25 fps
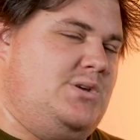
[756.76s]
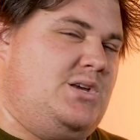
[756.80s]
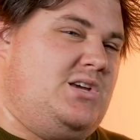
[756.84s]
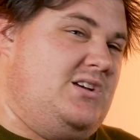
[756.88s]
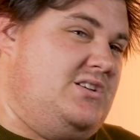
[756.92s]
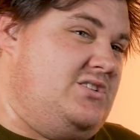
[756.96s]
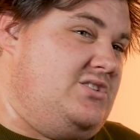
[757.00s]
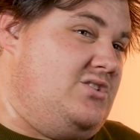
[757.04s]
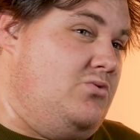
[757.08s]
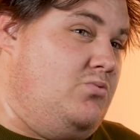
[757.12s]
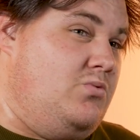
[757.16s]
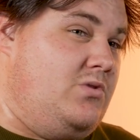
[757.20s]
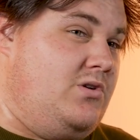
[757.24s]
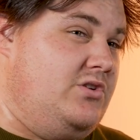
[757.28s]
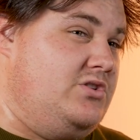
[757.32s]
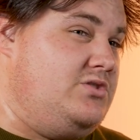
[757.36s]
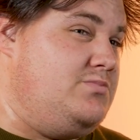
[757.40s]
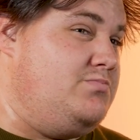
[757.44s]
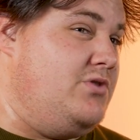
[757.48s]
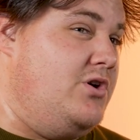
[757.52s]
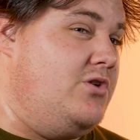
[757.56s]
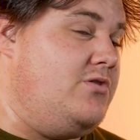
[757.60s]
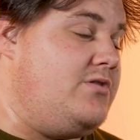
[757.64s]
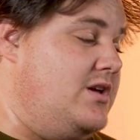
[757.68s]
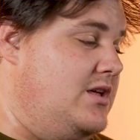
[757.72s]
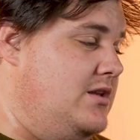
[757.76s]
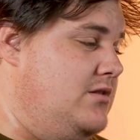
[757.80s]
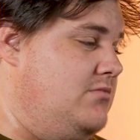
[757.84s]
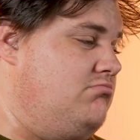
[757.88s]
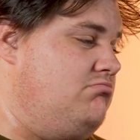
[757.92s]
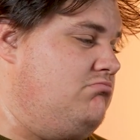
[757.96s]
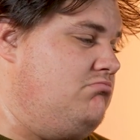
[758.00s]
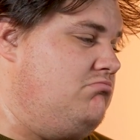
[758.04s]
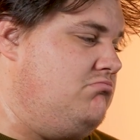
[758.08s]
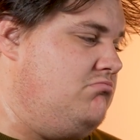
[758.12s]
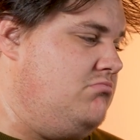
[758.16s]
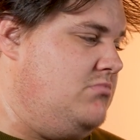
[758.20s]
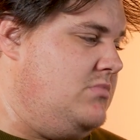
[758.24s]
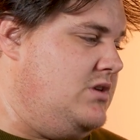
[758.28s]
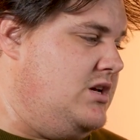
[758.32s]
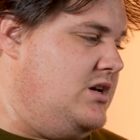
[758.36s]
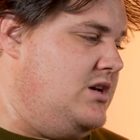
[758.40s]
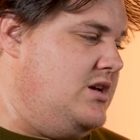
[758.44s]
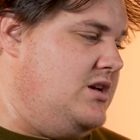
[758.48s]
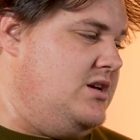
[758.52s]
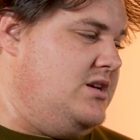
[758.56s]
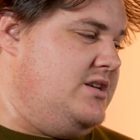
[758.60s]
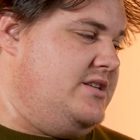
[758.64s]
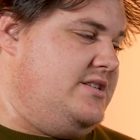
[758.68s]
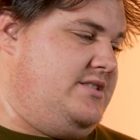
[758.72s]
Because the world's broken.
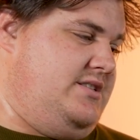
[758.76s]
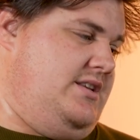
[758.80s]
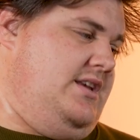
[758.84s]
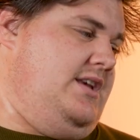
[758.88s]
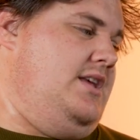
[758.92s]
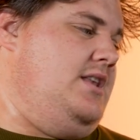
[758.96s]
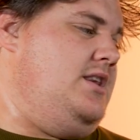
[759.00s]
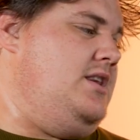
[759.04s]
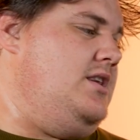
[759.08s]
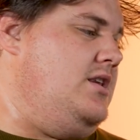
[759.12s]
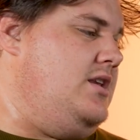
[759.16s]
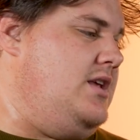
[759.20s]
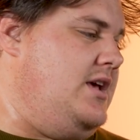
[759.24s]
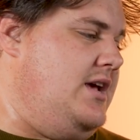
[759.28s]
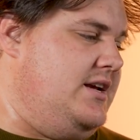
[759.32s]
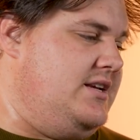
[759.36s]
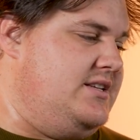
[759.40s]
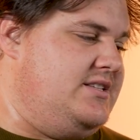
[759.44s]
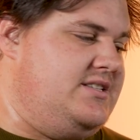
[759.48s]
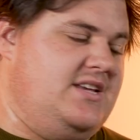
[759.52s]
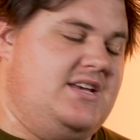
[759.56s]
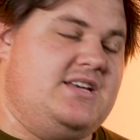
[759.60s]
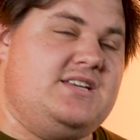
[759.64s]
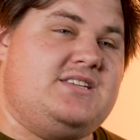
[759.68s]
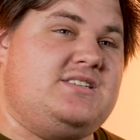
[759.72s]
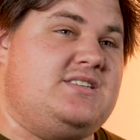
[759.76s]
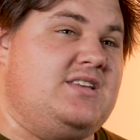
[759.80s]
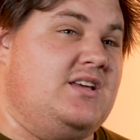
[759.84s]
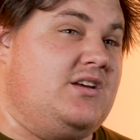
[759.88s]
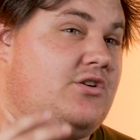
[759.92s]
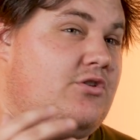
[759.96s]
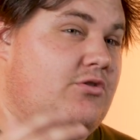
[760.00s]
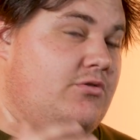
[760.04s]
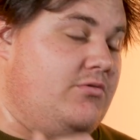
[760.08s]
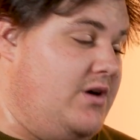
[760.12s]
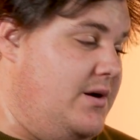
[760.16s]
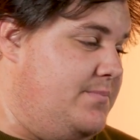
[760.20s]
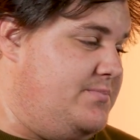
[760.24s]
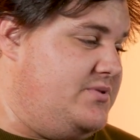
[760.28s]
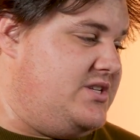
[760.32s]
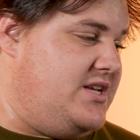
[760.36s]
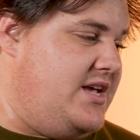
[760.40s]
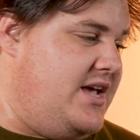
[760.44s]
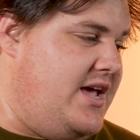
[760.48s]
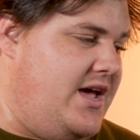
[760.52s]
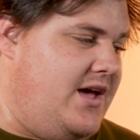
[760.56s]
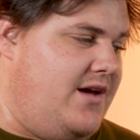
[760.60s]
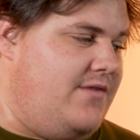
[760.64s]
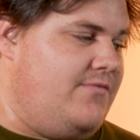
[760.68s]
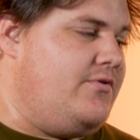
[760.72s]
Sin exists and corrupts
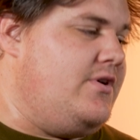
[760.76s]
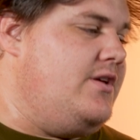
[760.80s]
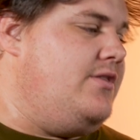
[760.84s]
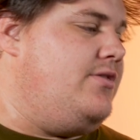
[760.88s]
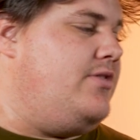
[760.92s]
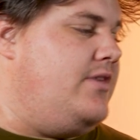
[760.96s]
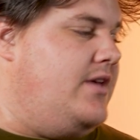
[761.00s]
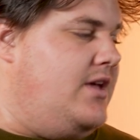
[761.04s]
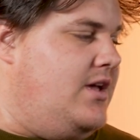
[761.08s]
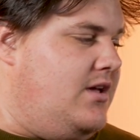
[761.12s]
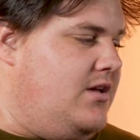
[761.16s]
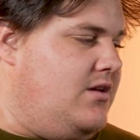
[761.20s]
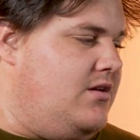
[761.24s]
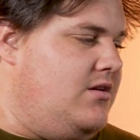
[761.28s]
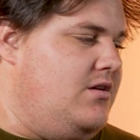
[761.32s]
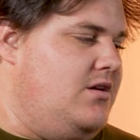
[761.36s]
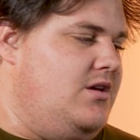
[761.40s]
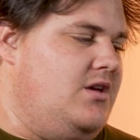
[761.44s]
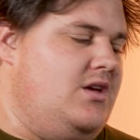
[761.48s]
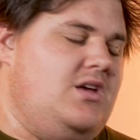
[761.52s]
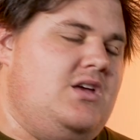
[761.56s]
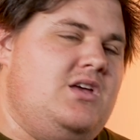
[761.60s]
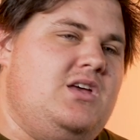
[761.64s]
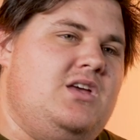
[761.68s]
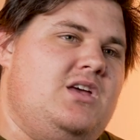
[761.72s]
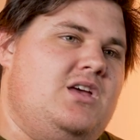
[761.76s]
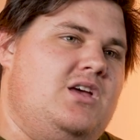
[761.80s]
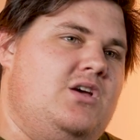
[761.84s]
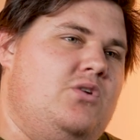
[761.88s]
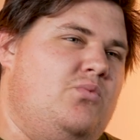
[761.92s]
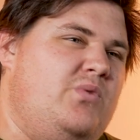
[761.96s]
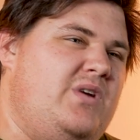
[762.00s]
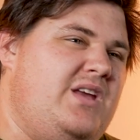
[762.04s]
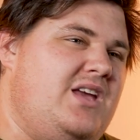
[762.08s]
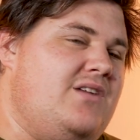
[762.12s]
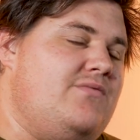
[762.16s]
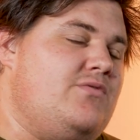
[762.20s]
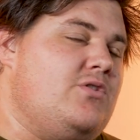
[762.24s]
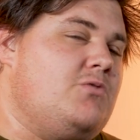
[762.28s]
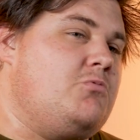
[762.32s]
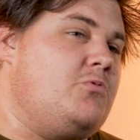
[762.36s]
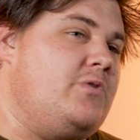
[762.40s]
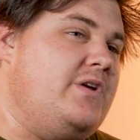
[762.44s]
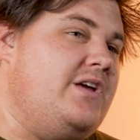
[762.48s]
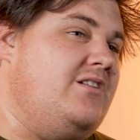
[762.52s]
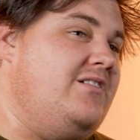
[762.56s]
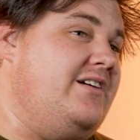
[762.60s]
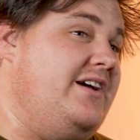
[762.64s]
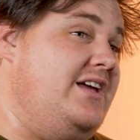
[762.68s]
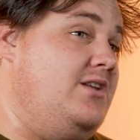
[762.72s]
everything, and we have a
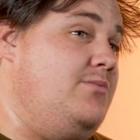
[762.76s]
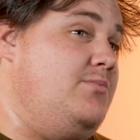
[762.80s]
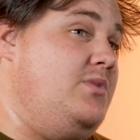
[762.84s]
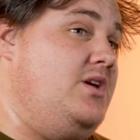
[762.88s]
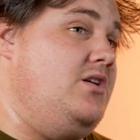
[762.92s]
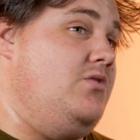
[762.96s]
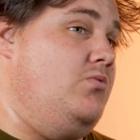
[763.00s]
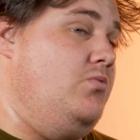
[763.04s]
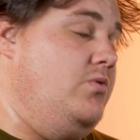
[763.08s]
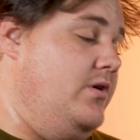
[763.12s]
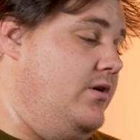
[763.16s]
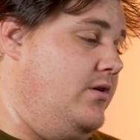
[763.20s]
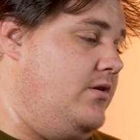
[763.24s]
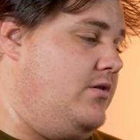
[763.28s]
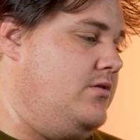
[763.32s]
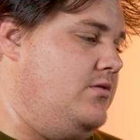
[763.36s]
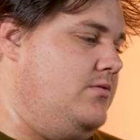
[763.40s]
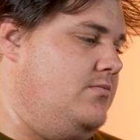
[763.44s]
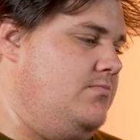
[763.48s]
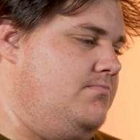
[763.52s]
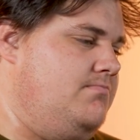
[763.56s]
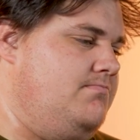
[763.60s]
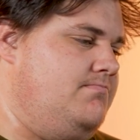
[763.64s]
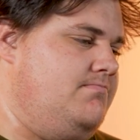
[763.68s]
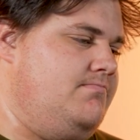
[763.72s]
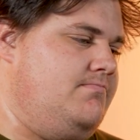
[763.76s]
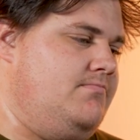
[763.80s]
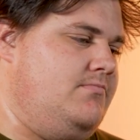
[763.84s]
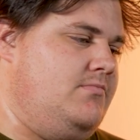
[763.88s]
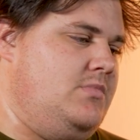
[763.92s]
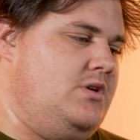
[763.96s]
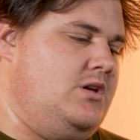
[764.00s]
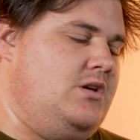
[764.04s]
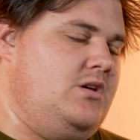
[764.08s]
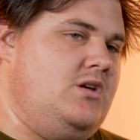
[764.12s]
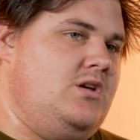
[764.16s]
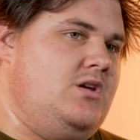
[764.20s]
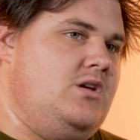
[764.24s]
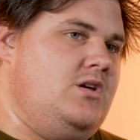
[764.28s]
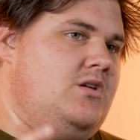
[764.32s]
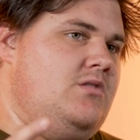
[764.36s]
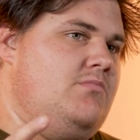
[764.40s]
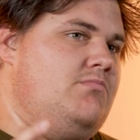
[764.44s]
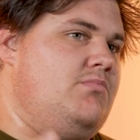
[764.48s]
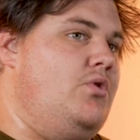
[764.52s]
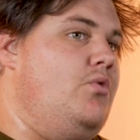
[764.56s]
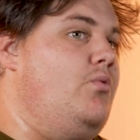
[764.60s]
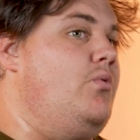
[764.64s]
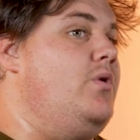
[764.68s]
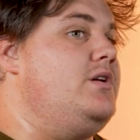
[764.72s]
real enemy at work.
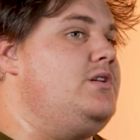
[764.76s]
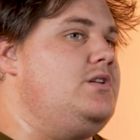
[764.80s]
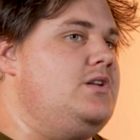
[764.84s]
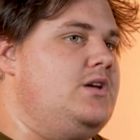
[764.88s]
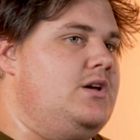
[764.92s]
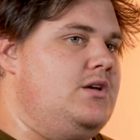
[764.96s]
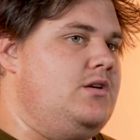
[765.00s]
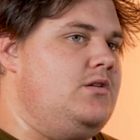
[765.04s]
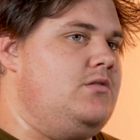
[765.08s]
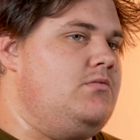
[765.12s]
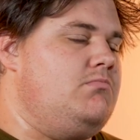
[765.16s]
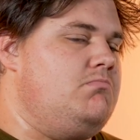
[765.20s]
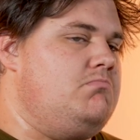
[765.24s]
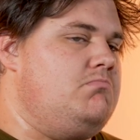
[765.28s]
But one day